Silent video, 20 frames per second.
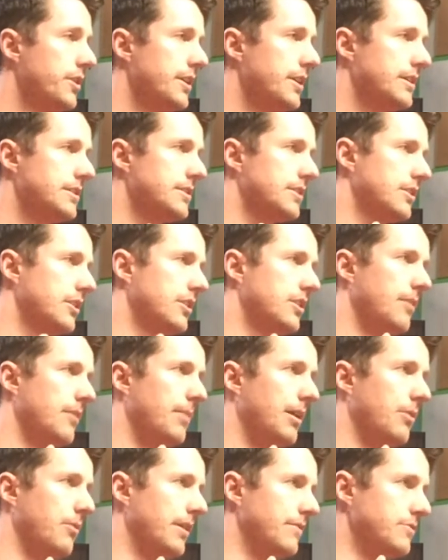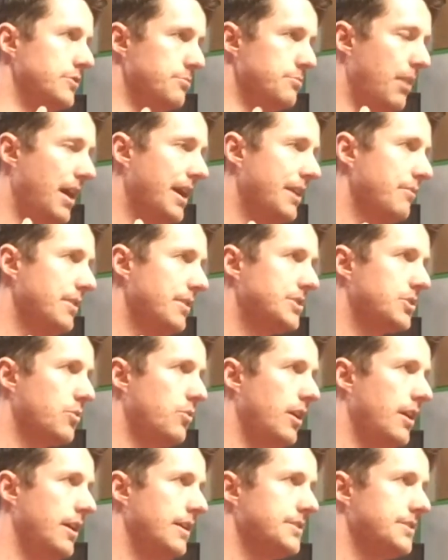good mornings. It could come by way of just
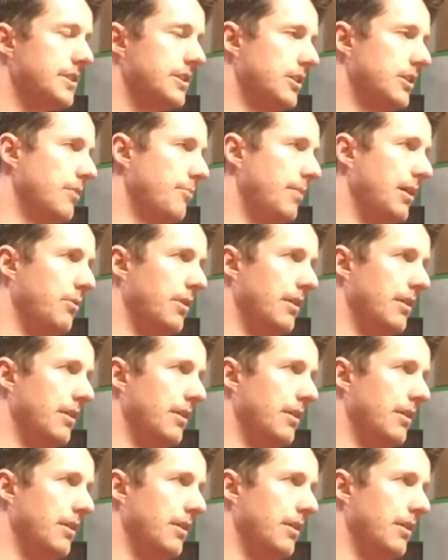body weight squats.